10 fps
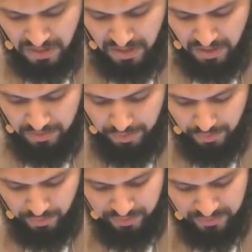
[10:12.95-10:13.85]
The
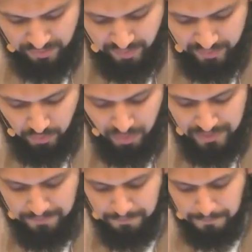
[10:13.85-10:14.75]
third and the final
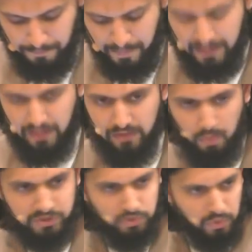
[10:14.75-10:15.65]
way that Allah
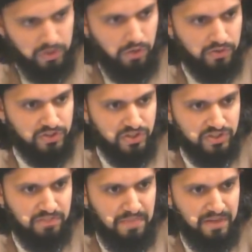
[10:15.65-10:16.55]
wants to encourage us
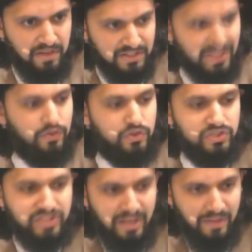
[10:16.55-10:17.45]
and make us
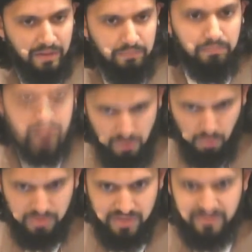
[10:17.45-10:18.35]
understand that He
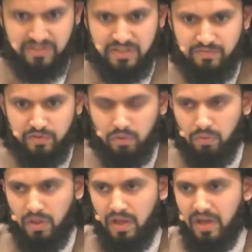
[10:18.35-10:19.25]
knows that this is difficult
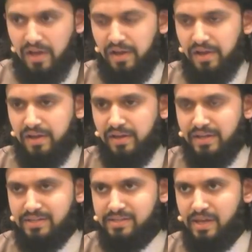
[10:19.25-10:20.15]

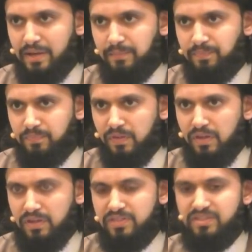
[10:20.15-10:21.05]
is that
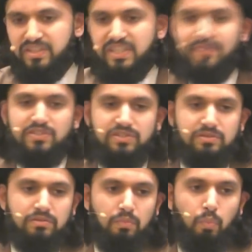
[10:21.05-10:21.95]
He's going to give us
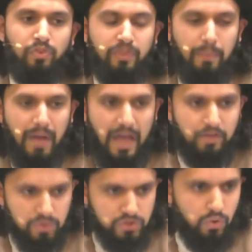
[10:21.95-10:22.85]
what the end
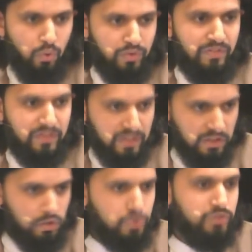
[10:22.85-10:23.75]
result and the
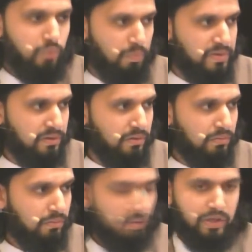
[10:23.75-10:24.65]
conclusion will be.
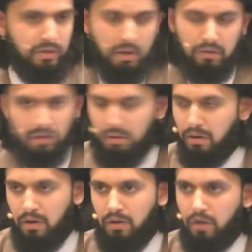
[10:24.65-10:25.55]
Okay, Allah,
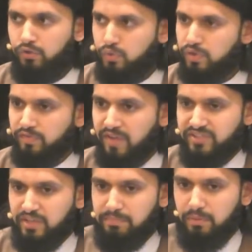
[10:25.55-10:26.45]
I'll do your
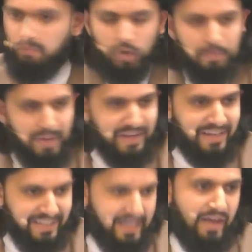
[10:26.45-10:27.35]
fasting, but what am I going to
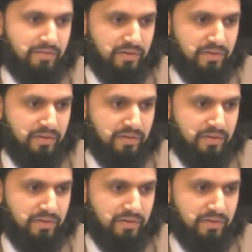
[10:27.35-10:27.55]
get out of it?